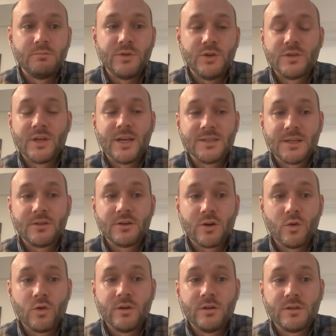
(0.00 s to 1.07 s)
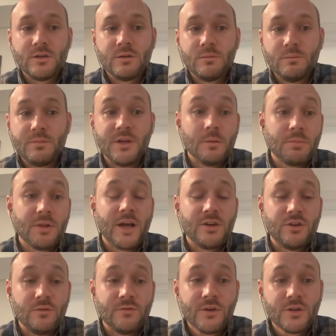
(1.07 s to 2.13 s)
use case that they're going to be
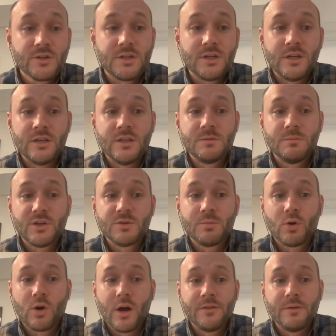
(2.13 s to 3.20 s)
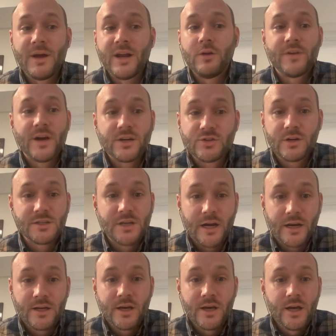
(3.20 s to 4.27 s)
applied to first is much more on the manufacturing
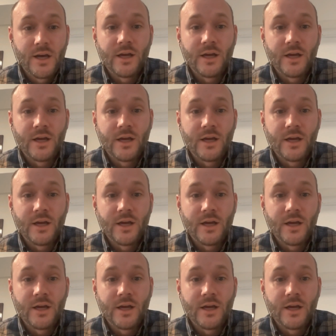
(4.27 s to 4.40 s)
side,